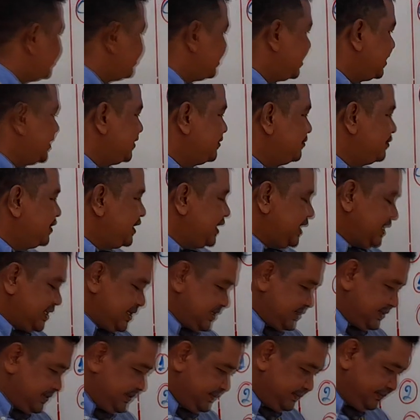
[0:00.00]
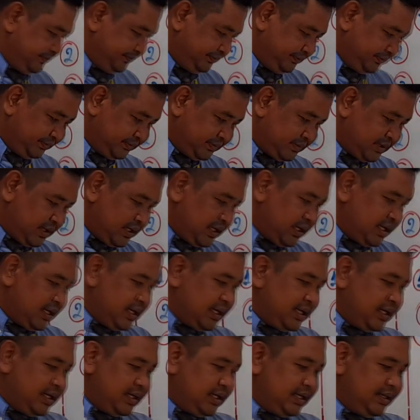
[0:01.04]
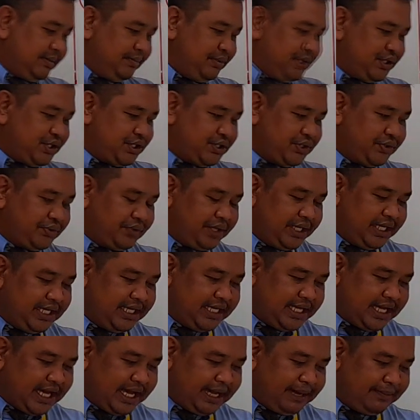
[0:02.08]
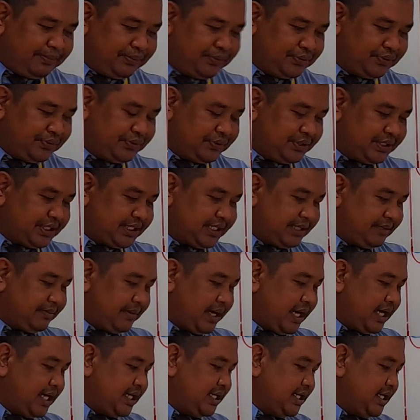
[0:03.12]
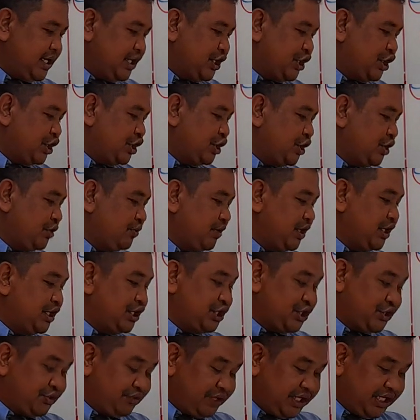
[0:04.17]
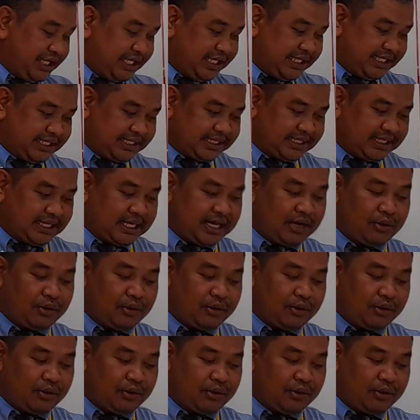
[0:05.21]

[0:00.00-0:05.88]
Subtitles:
to other one. Number 3, apples and banana grow on trees.